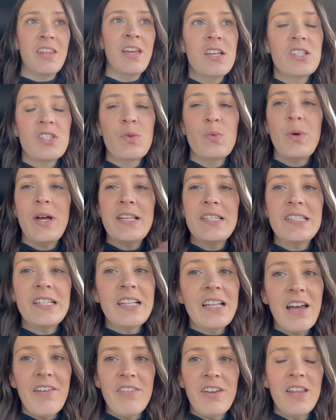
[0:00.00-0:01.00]
So West
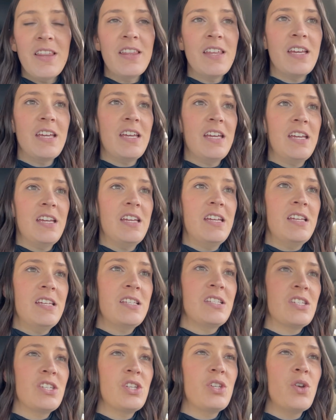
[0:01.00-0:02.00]
11th
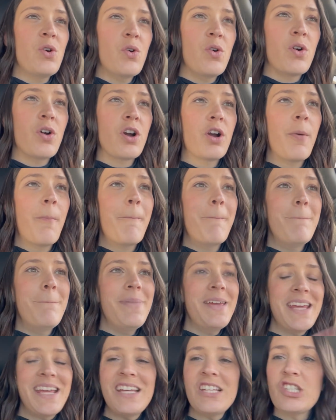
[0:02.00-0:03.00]
is your
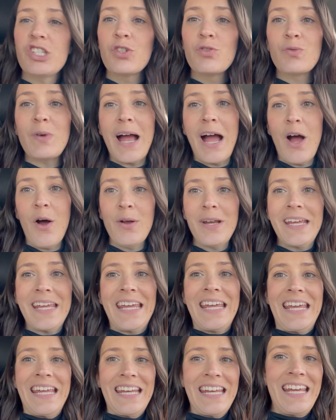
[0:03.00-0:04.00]
biggest route
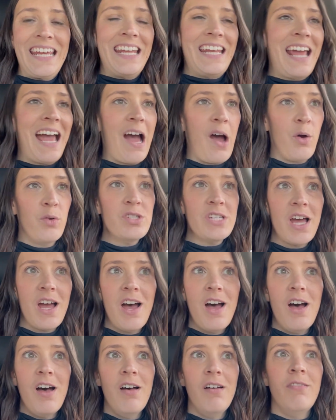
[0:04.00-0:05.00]
in and out
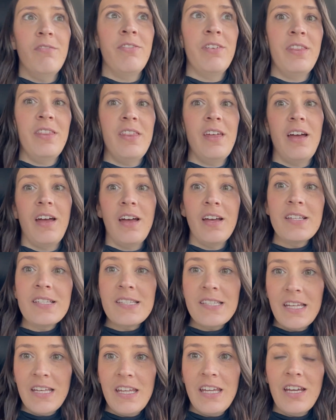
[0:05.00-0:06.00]
of the
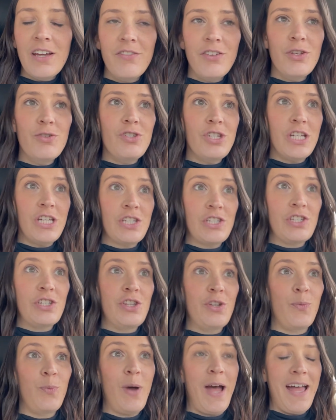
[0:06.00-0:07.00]
city of Eugene to
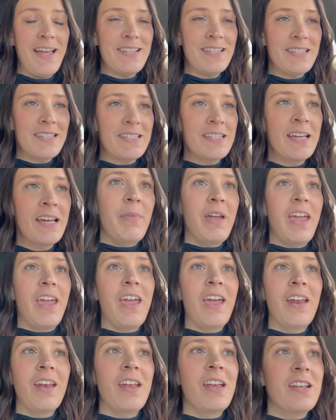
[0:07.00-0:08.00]
the west,
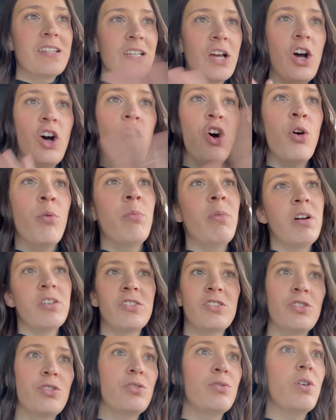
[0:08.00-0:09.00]
and is home
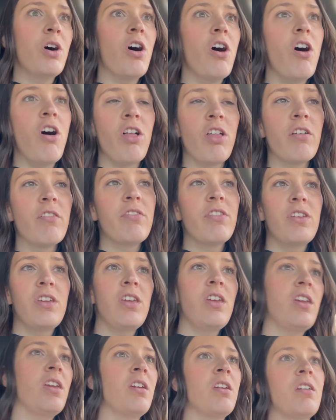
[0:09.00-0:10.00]
to all of
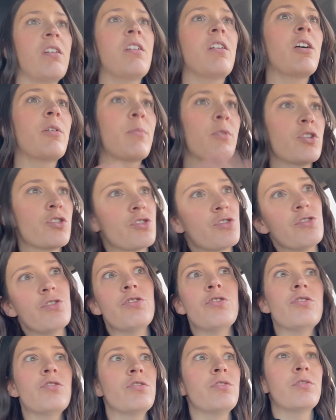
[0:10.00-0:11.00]
the
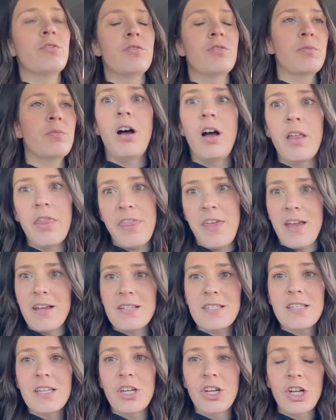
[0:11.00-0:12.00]
commercial
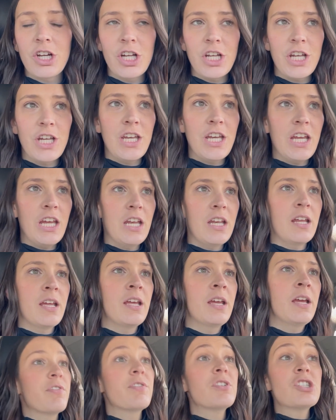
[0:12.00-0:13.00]
things that you're gonna need.
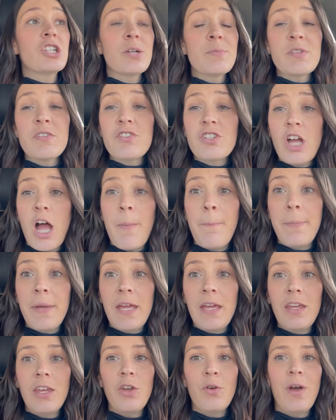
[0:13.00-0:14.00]
In terms of
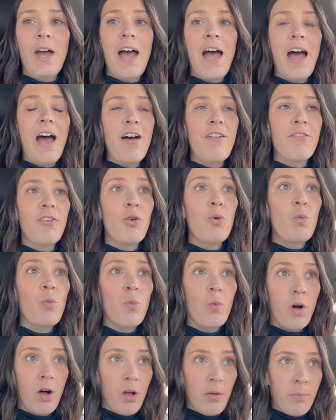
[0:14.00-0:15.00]
shopping, you have
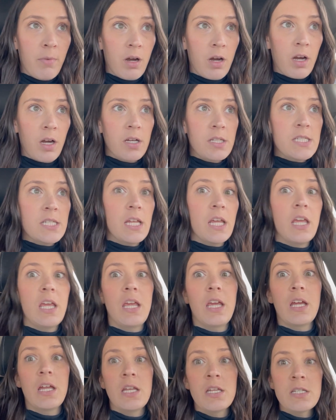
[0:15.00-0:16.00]
Walmart
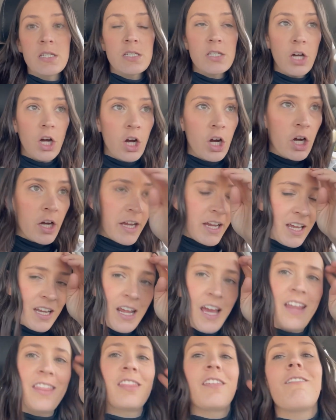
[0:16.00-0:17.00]
and Target
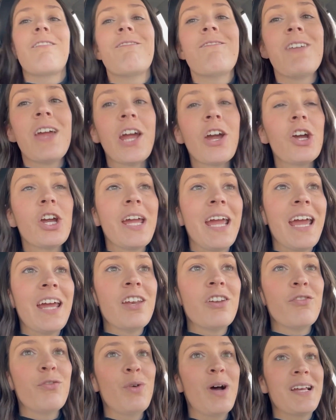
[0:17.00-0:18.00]
at the very
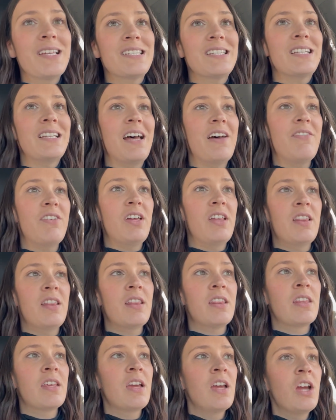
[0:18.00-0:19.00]
end of West 11th.
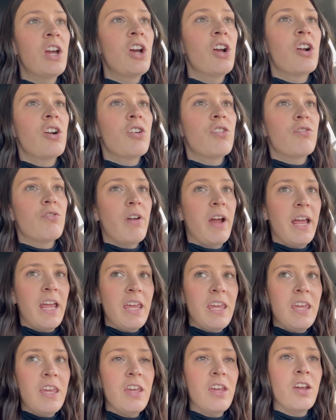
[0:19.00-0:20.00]
Right
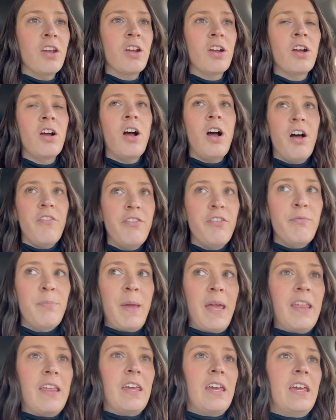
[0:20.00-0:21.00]
here off of
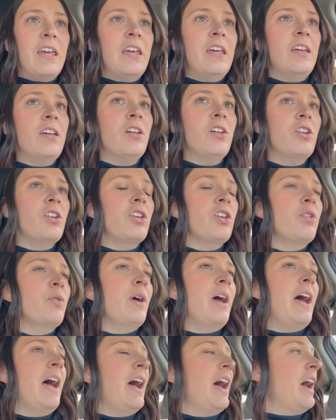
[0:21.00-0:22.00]
Bailey Hill, you
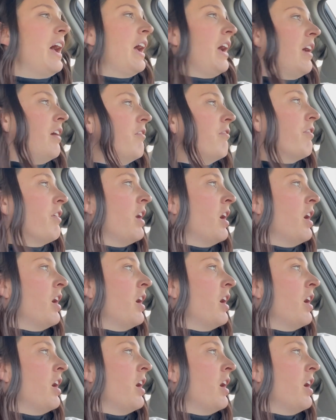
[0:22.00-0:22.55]
have